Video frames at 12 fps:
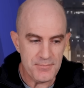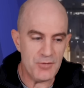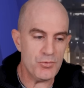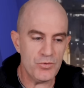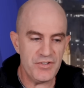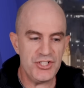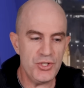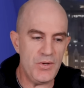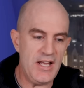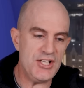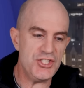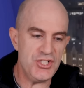and will renew
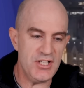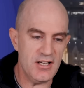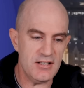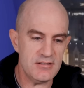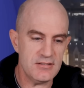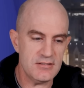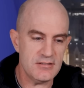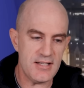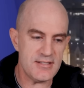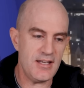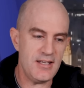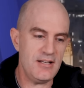each year. They
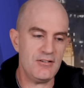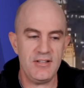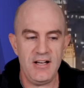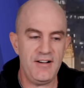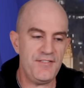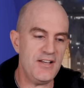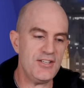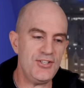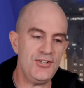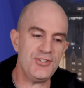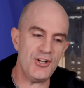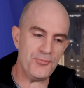say here on their
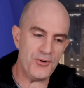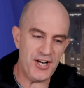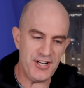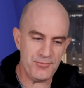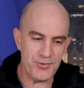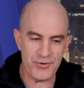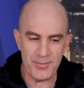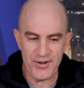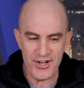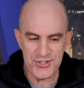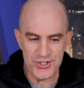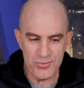FAQ, don't worry, we'll
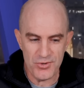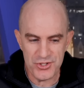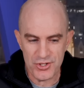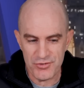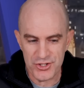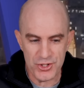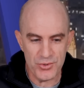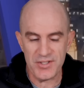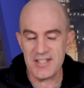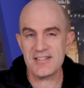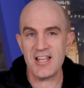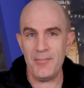remind you when your
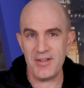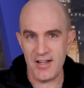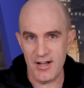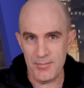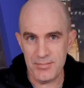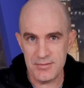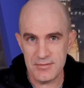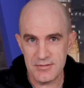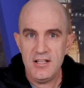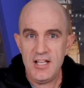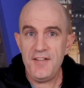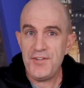renewal is coming up.
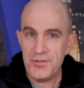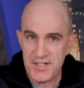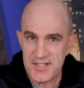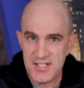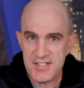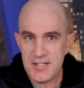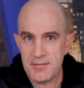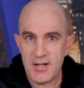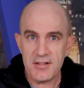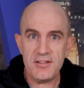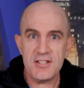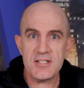If you're an existing
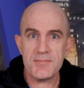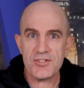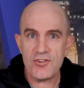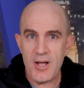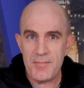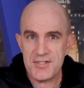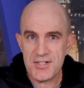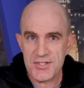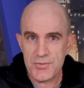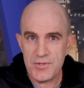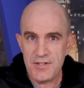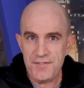monthly subscriber to
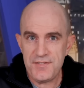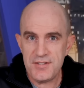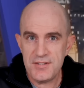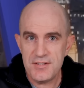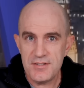Zwift